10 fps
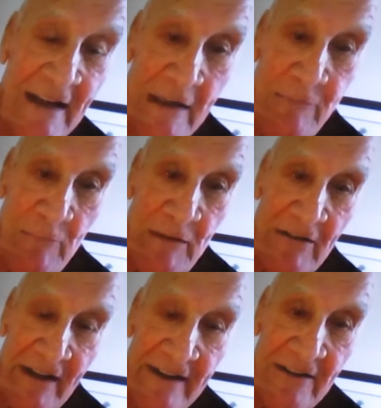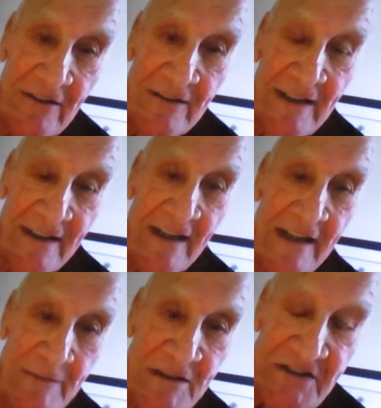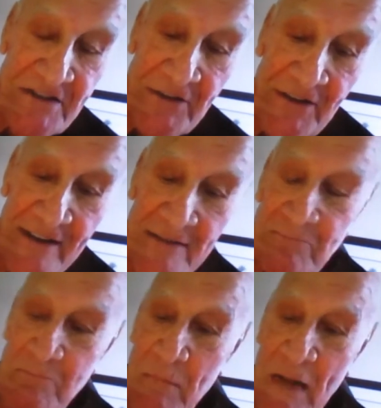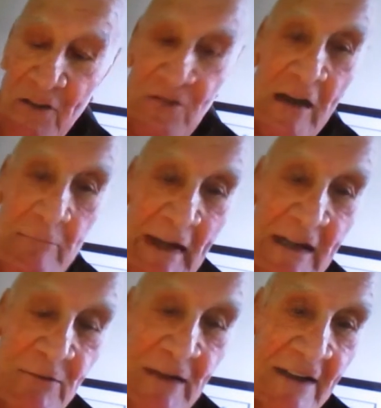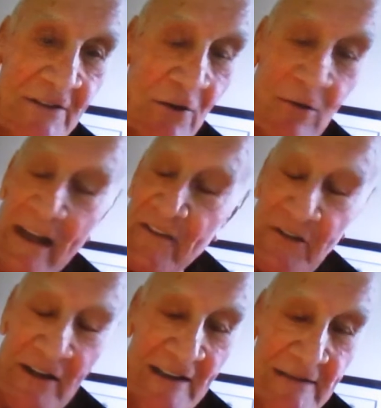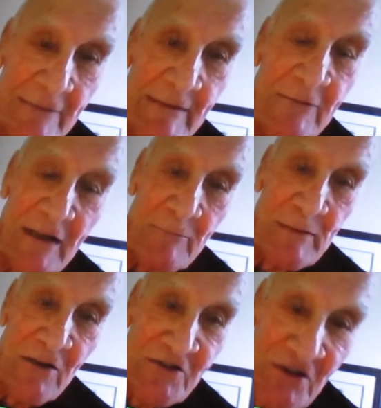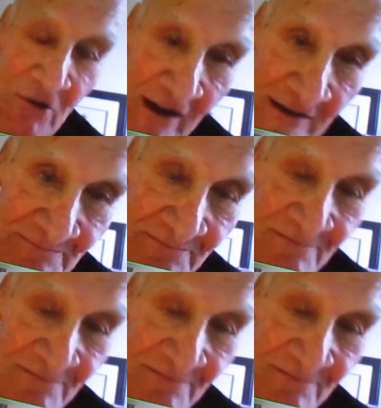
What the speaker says: They put me on a hill. It had to be sturdy. So I made it with no electric. I made it with a bow saw.